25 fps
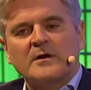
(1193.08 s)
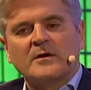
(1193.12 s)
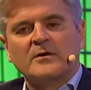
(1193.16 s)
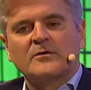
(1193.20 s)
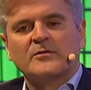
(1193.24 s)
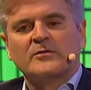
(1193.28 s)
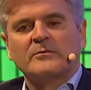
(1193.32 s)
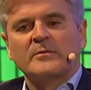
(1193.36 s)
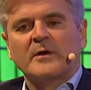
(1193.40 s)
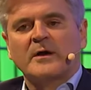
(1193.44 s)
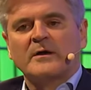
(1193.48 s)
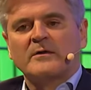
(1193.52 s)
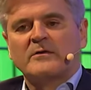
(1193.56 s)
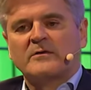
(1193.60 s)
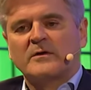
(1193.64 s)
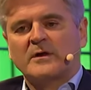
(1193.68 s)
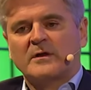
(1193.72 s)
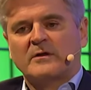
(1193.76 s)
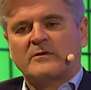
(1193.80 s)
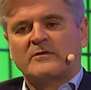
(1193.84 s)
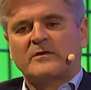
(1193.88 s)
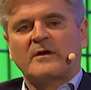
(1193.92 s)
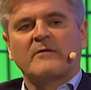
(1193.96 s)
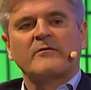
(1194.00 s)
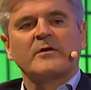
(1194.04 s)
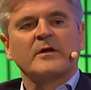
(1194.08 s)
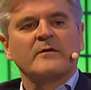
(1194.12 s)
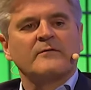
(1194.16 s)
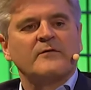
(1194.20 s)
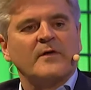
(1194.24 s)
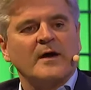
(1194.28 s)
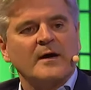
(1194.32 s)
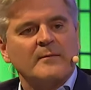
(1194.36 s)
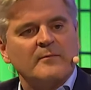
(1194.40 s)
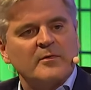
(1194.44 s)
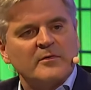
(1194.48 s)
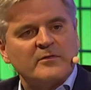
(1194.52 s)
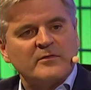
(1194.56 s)
years from now, instead of
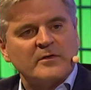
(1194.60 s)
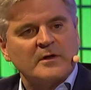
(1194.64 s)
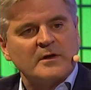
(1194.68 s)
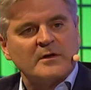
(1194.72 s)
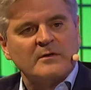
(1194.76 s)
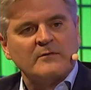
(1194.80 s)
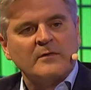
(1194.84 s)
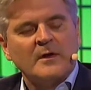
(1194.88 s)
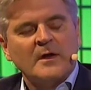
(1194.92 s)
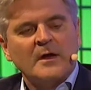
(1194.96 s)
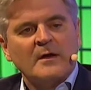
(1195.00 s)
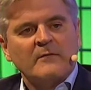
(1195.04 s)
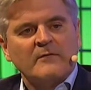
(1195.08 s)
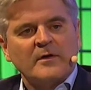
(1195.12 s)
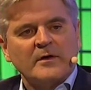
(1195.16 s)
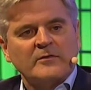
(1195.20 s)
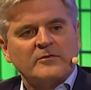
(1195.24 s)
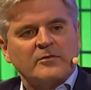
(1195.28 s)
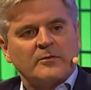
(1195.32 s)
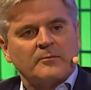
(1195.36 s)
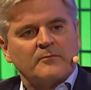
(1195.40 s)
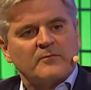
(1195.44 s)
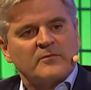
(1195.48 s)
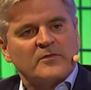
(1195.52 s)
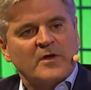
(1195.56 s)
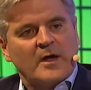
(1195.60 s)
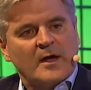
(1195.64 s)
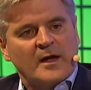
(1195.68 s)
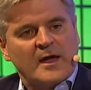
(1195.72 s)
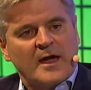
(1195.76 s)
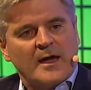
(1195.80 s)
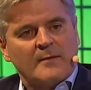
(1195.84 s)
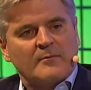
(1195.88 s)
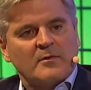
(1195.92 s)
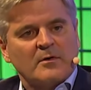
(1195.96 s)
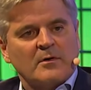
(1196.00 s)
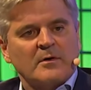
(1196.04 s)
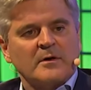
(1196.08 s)
75% of venture tech
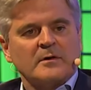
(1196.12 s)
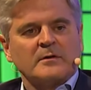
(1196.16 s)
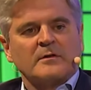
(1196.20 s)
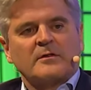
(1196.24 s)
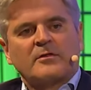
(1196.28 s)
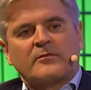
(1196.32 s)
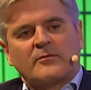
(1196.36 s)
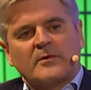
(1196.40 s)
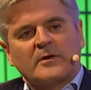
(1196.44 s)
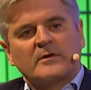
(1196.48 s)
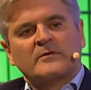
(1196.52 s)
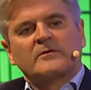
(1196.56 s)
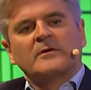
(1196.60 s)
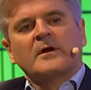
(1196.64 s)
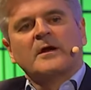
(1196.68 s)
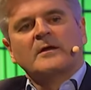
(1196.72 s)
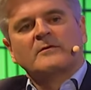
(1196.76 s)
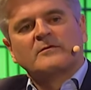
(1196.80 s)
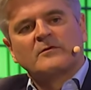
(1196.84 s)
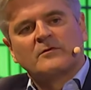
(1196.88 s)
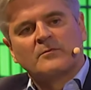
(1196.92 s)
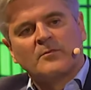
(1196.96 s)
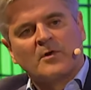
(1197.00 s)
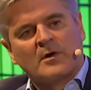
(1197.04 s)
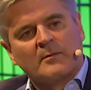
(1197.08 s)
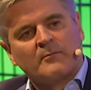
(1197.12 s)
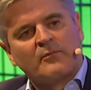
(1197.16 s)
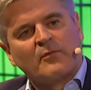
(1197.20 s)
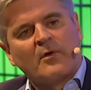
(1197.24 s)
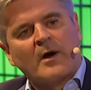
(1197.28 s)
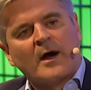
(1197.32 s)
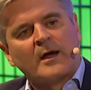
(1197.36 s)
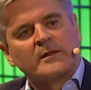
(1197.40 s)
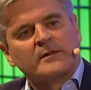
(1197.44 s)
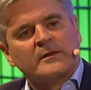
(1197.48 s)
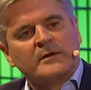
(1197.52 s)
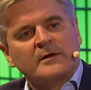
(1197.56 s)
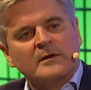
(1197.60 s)
capital going to three states, it's more
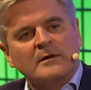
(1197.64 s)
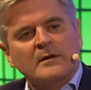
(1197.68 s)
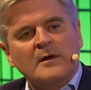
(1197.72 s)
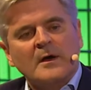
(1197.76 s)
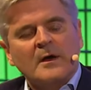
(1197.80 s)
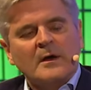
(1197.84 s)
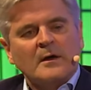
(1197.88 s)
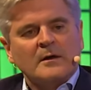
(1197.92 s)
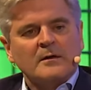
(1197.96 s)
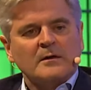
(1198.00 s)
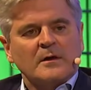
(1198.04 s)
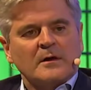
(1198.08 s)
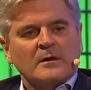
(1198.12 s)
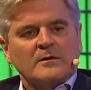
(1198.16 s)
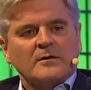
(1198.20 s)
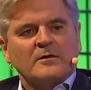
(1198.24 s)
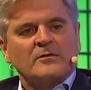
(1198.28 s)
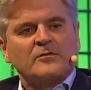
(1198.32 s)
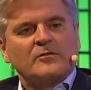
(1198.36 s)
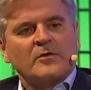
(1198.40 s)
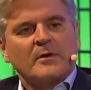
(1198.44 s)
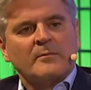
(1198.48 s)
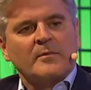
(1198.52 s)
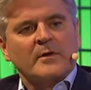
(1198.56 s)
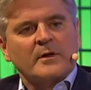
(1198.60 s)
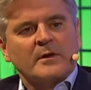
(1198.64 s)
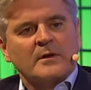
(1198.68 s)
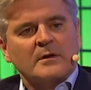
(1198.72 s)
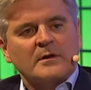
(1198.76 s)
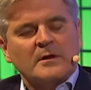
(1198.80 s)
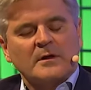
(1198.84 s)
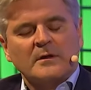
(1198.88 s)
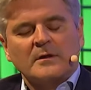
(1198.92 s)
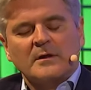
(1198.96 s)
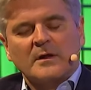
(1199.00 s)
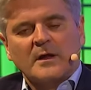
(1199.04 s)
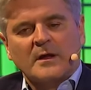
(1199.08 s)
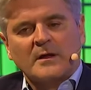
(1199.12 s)
broadly you know, distributed
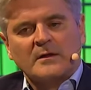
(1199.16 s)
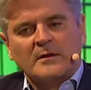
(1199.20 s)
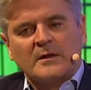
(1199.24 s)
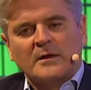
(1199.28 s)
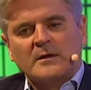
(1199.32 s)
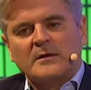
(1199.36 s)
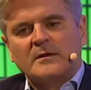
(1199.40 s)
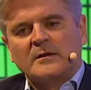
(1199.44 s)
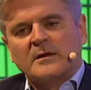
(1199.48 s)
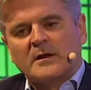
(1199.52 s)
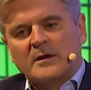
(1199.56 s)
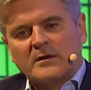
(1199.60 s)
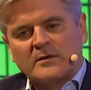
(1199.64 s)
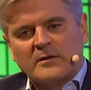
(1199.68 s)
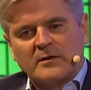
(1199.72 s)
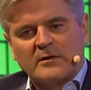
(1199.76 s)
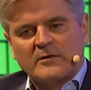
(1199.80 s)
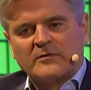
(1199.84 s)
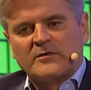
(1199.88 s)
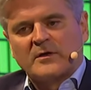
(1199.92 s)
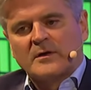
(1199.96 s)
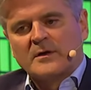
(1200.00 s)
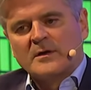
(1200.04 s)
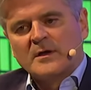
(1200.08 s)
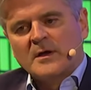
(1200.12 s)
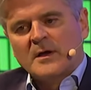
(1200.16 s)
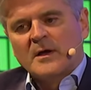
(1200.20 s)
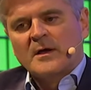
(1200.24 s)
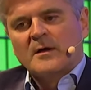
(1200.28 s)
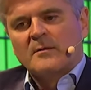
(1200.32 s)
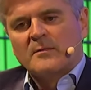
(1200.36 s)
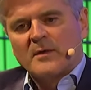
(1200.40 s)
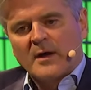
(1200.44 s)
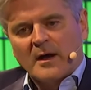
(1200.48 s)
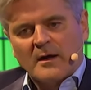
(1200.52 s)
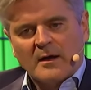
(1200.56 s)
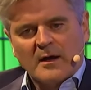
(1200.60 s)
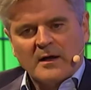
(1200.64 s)
and, and that you know, there's a,
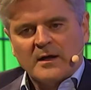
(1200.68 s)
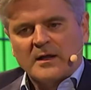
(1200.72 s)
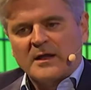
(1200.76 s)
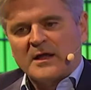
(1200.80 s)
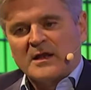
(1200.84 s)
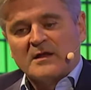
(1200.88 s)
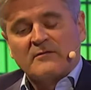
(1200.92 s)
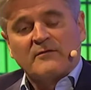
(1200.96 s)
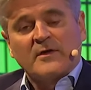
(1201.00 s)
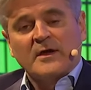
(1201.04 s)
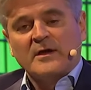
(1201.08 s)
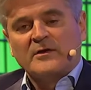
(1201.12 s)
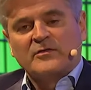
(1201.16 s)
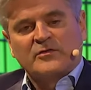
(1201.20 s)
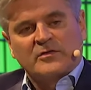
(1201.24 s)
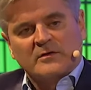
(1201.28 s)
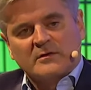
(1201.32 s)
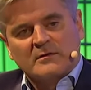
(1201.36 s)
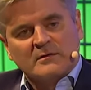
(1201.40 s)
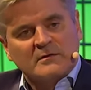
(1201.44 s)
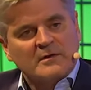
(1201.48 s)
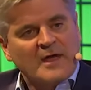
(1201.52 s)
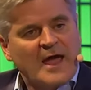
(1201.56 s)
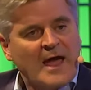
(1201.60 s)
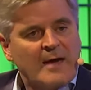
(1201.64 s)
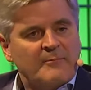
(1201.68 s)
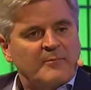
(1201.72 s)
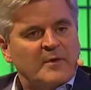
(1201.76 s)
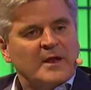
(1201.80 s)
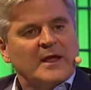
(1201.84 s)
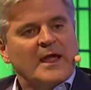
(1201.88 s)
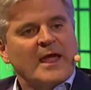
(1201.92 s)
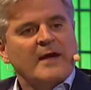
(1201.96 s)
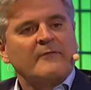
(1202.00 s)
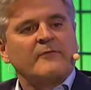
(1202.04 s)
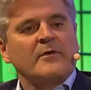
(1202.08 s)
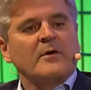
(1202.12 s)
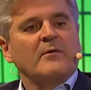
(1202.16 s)
uh, an innovation
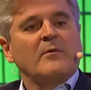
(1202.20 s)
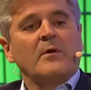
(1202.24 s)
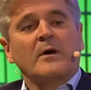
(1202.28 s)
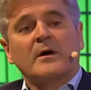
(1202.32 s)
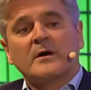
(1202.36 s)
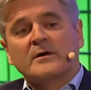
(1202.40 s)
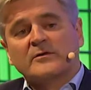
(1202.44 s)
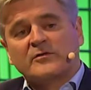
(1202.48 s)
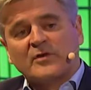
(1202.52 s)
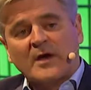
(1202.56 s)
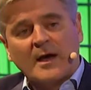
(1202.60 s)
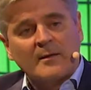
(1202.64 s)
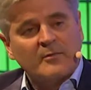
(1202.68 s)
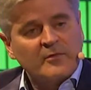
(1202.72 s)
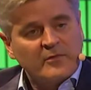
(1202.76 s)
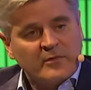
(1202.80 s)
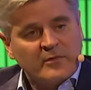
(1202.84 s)
happening everywhere, job